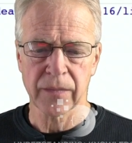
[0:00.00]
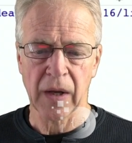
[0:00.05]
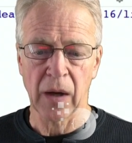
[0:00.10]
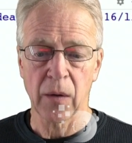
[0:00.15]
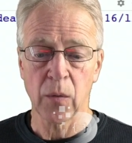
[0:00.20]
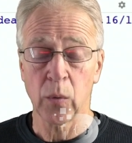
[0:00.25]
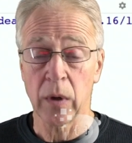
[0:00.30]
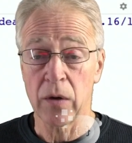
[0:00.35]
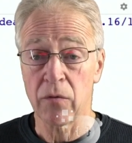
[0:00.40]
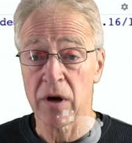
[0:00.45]

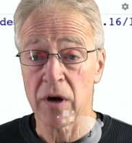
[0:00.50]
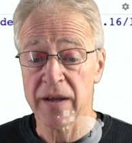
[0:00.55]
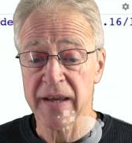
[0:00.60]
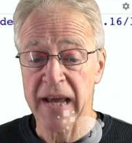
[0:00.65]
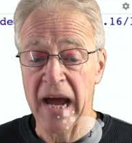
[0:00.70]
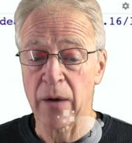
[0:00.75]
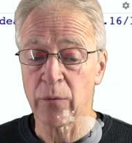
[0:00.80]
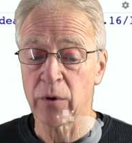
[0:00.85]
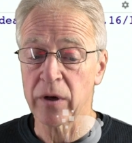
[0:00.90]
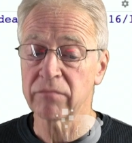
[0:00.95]
we run
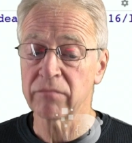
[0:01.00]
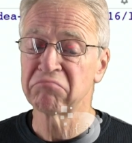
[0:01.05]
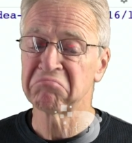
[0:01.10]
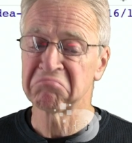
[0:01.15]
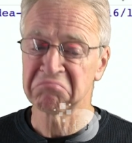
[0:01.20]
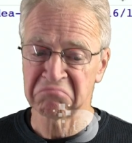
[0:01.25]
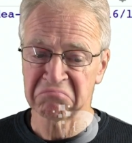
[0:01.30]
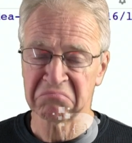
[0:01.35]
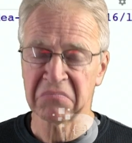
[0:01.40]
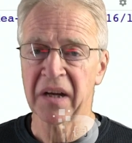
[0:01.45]
that one,
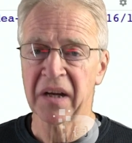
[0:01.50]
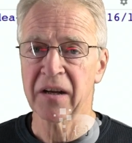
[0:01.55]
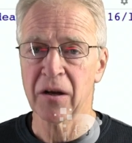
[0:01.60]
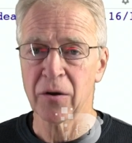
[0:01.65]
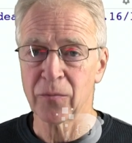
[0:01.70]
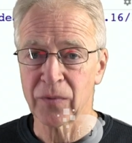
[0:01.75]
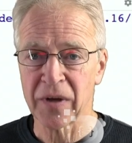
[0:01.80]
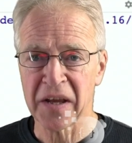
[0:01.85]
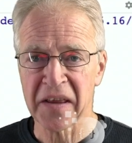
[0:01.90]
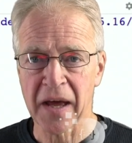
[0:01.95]
and
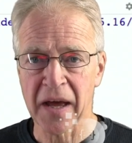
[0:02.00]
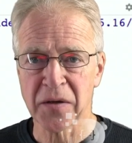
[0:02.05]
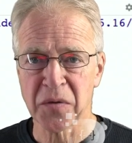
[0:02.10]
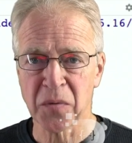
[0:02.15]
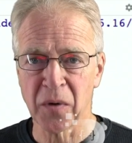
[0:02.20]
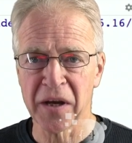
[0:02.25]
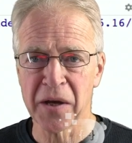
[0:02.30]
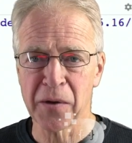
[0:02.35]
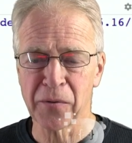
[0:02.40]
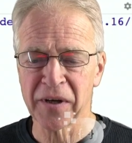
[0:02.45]
hopefully that's
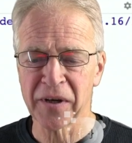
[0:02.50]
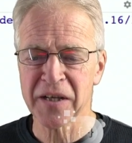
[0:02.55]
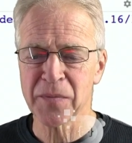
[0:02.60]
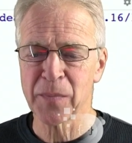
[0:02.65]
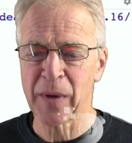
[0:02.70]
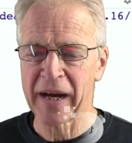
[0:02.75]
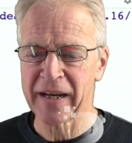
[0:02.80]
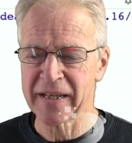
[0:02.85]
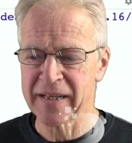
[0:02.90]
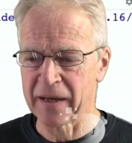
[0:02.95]
what you were
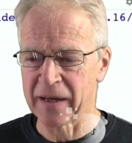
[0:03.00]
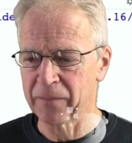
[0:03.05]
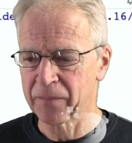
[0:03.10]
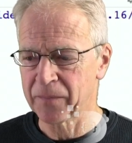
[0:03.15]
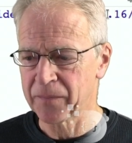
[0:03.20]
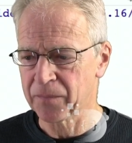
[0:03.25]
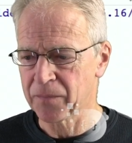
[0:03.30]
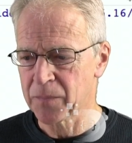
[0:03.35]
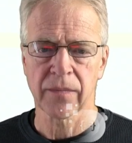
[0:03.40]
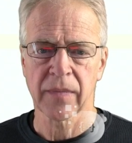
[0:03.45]
expecting.
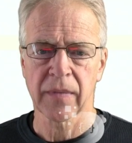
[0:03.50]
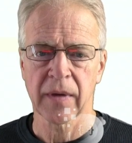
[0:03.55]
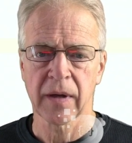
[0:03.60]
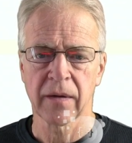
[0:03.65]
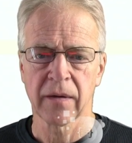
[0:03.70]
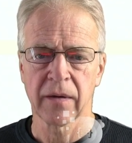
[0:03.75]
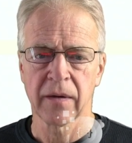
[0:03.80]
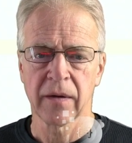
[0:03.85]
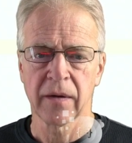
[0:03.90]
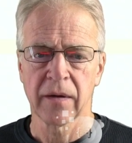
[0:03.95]

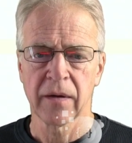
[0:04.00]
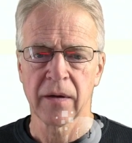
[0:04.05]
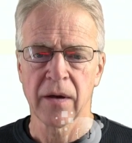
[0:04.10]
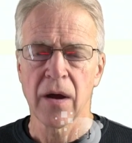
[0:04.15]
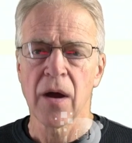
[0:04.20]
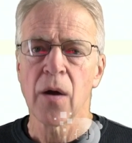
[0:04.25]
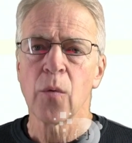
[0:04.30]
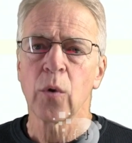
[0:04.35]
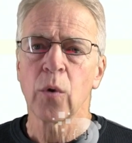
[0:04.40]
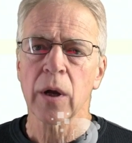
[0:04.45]

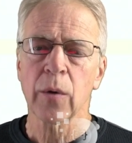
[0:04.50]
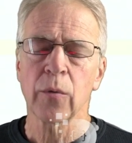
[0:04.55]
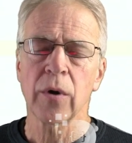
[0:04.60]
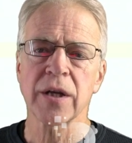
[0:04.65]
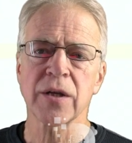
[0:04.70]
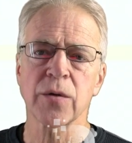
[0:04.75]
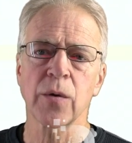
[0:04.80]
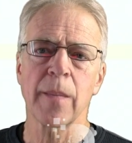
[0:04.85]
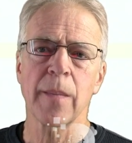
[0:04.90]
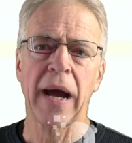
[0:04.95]
What I want
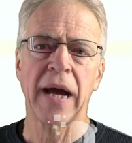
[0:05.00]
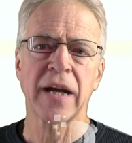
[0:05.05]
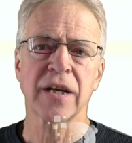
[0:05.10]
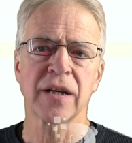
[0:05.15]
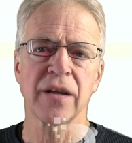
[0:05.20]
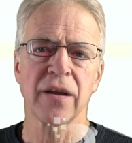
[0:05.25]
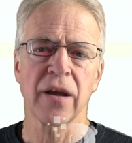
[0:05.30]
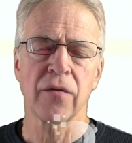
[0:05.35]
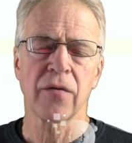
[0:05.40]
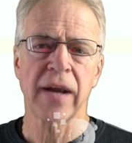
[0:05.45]
to imagine
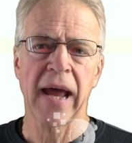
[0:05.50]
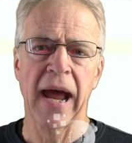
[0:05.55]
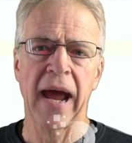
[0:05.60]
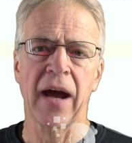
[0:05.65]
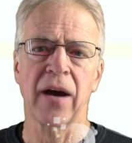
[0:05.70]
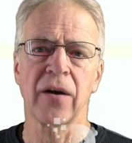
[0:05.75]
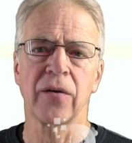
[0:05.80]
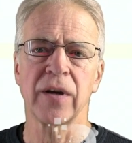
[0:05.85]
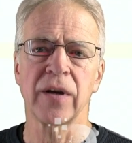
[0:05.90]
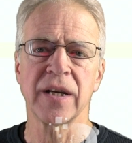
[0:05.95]
though
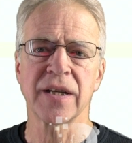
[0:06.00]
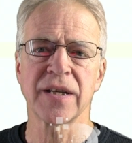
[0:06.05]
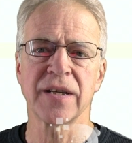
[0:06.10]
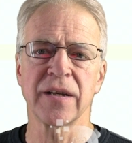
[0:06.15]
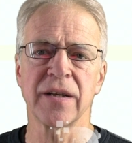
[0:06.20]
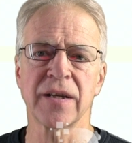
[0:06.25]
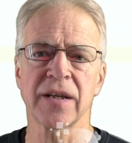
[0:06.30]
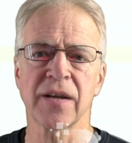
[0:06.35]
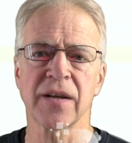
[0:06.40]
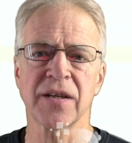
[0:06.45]
now is
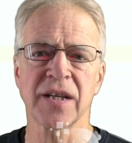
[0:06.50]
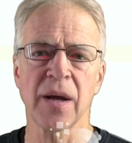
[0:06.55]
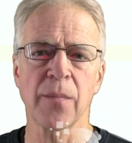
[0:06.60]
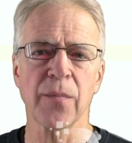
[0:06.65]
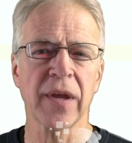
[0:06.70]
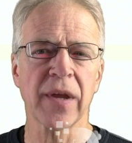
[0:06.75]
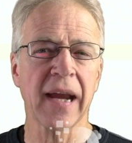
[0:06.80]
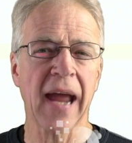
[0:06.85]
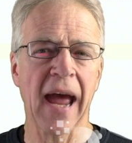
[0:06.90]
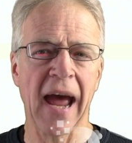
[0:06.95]
that
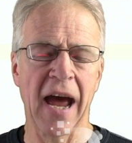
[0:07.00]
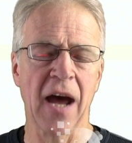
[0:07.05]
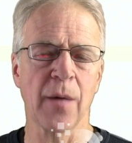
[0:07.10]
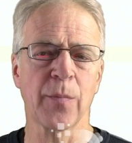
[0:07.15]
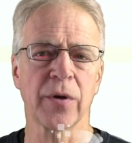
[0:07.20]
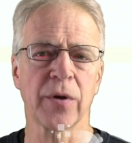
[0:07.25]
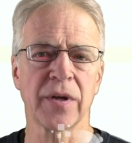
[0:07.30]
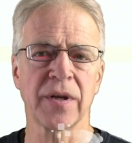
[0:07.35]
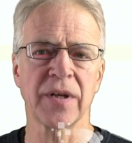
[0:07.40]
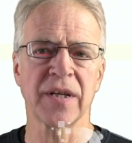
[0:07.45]
something
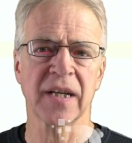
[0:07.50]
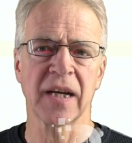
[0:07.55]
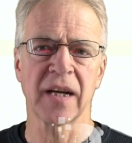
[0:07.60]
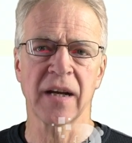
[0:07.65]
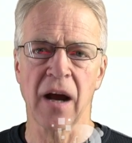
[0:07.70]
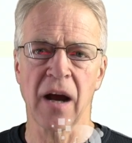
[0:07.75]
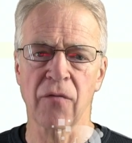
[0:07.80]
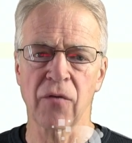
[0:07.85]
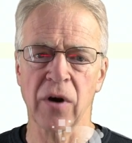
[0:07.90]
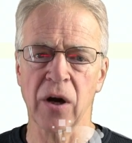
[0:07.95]
happens in
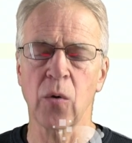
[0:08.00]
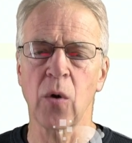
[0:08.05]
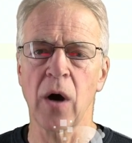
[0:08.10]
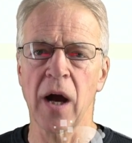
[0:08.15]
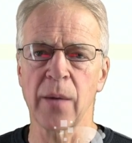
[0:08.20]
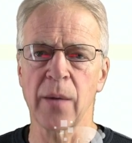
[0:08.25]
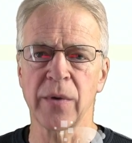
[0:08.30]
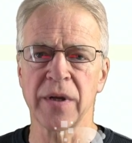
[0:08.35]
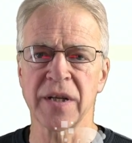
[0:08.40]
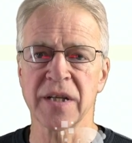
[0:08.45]
our
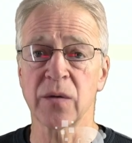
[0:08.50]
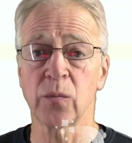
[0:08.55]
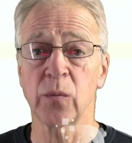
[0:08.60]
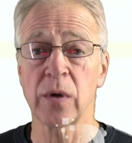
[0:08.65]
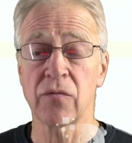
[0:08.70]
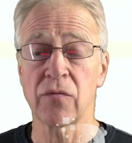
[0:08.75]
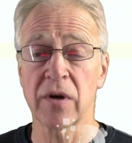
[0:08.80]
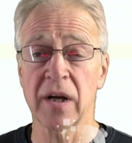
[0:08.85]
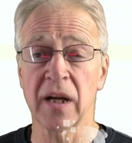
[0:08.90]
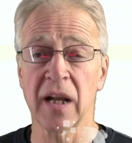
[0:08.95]
requirements and we
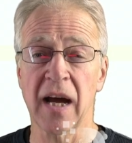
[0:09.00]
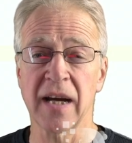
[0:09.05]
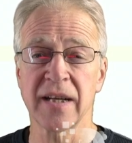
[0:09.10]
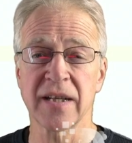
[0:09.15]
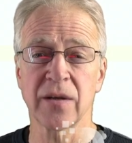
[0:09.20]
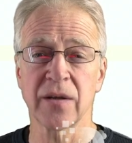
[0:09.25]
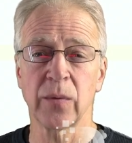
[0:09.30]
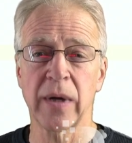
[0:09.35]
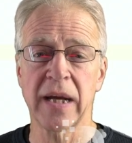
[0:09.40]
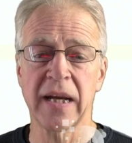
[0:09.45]
realize
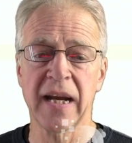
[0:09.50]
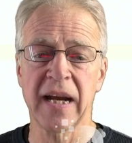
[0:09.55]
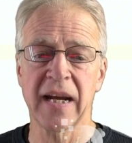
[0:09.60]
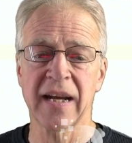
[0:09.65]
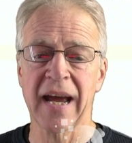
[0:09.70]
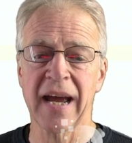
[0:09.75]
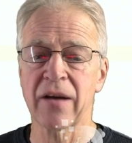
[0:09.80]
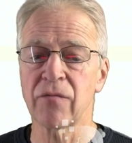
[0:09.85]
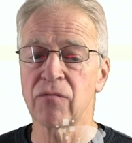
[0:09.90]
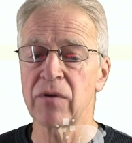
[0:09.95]
that we need
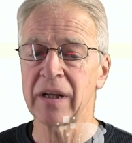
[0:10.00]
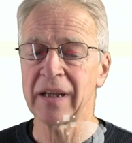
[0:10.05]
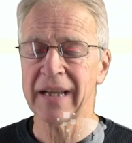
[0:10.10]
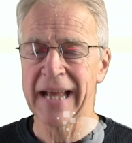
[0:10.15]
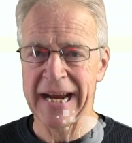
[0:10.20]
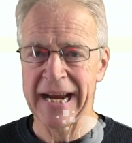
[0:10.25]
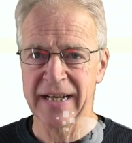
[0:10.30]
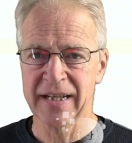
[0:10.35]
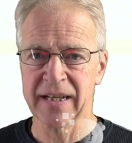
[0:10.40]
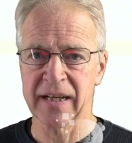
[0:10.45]
a
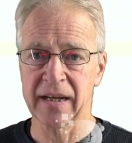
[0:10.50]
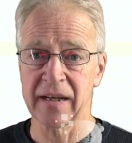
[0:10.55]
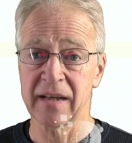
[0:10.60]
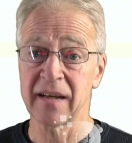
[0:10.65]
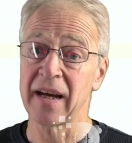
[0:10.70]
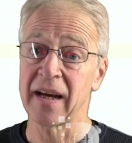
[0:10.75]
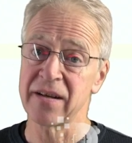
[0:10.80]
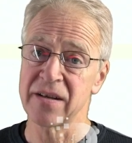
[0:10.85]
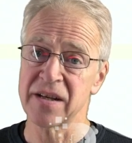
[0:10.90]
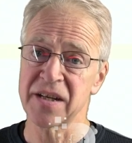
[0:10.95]
related
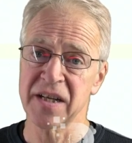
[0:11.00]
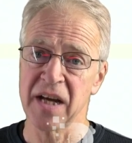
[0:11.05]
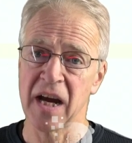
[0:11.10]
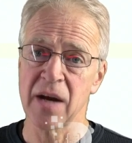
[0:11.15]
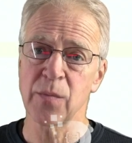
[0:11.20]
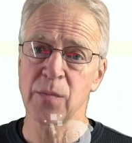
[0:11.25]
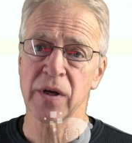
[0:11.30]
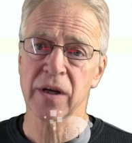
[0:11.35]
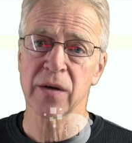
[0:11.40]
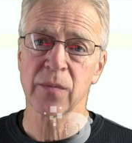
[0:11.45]
and
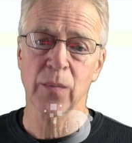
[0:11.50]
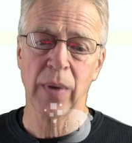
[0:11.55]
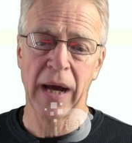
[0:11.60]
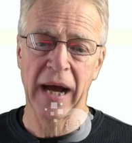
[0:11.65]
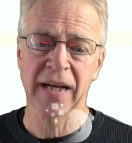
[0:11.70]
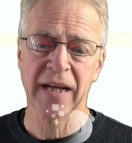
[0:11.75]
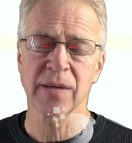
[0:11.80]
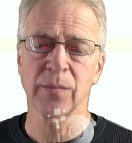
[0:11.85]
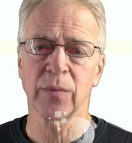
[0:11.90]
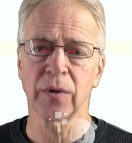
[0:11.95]
assignment
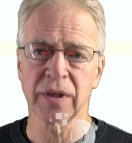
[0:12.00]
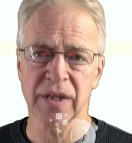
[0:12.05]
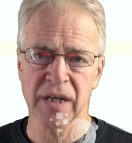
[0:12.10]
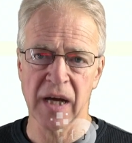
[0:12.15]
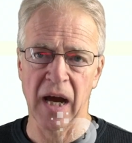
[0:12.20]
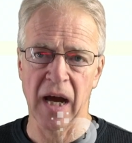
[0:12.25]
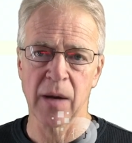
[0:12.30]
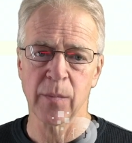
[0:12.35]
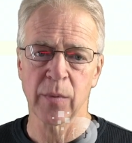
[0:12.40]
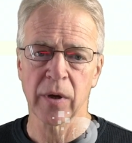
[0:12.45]
compatible
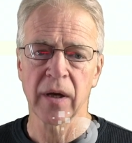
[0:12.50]
type